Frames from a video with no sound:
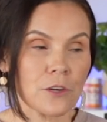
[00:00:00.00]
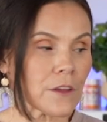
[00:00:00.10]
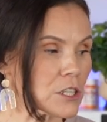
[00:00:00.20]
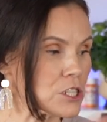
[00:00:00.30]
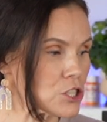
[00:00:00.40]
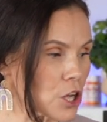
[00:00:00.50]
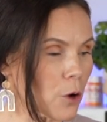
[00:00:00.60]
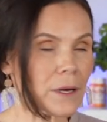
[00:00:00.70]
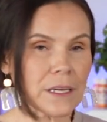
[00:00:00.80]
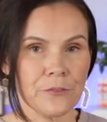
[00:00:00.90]
There is so
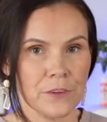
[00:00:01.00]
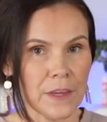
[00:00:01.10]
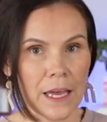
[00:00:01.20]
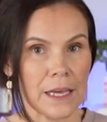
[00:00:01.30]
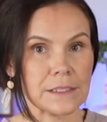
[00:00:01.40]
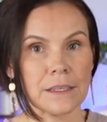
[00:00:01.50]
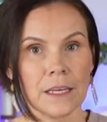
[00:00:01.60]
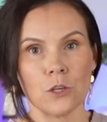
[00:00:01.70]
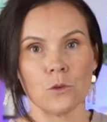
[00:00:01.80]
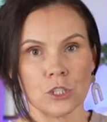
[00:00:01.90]
many different things
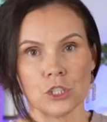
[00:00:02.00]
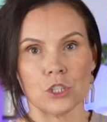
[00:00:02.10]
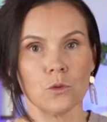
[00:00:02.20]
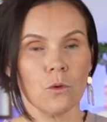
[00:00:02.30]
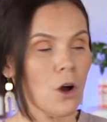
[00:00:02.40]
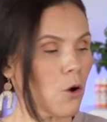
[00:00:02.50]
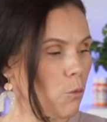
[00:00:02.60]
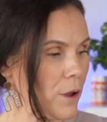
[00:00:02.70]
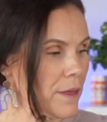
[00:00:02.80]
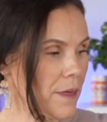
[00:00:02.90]
that you can do
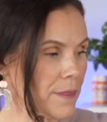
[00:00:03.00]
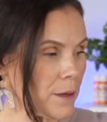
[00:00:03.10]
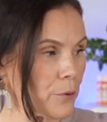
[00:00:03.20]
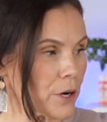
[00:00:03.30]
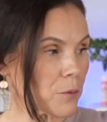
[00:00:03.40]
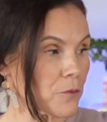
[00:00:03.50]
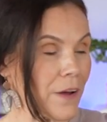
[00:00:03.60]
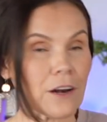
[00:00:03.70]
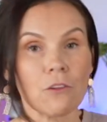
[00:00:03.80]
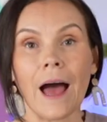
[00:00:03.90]
with the printable
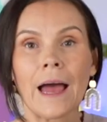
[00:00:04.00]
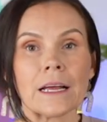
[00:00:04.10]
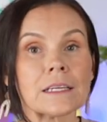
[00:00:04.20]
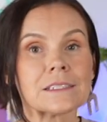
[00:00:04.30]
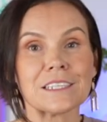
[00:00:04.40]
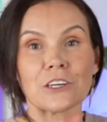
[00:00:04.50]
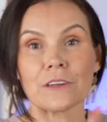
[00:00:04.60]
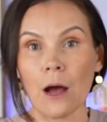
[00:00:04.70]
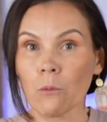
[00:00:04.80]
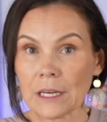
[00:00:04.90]
vinyl. I consider
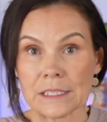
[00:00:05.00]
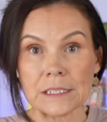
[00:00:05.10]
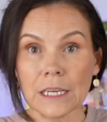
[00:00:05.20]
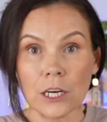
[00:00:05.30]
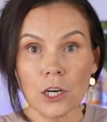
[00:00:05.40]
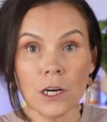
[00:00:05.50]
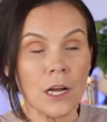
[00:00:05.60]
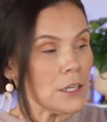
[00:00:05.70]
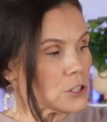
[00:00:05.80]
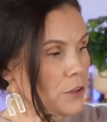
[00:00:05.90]
that one a sticker,
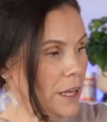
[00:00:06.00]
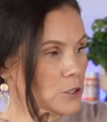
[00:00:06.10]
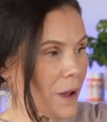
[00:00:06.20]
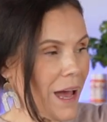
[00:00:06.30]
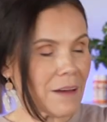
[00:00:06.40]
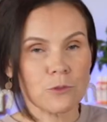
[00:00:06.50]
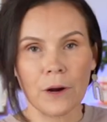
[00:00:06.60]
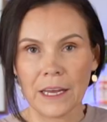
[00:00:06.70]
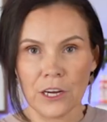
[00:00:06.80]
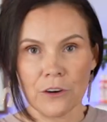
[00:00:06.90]
so that's why I have it
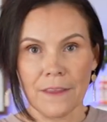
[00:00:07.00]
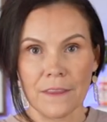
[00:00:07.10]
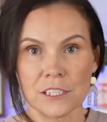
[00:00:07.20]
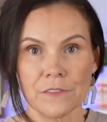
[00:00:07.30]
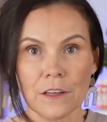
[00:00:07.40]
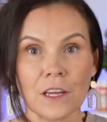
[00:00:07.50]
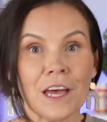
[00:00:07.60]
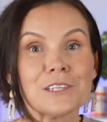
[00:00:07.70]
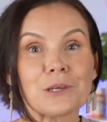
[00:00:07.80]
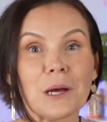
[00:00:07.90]
right here in this field.
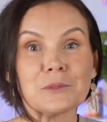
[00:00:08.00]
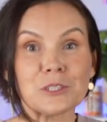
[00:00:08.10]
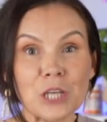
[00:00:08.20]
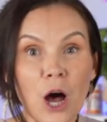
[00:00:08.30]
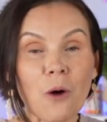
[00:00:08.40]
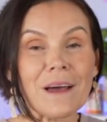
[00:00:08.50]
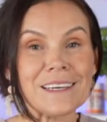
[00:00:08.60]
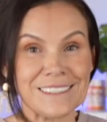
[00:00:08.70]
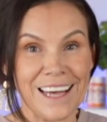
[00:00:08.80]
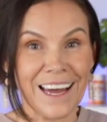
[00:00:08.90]
So I'm so
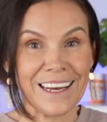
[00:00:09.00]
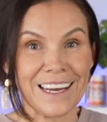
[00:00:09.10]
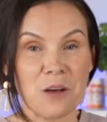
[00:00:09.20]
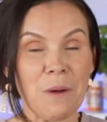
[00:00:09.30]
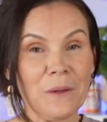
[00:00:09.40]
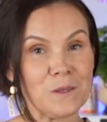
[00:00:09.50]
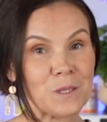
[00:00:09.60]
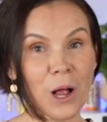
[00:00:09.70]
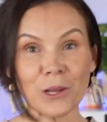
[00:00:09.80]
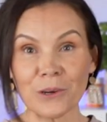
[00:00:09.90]
excited about those
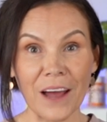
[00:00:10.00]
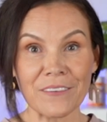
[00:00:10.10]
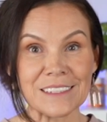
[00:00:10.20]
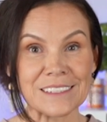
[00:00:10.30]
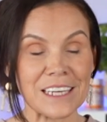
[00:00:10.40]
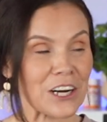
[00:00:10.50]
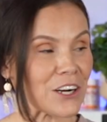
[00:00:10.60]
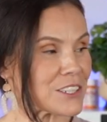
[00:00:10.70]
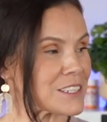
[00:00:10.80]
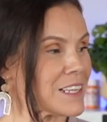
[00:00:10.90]
holographic
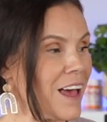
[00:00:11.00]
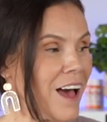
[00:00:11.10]
stickers.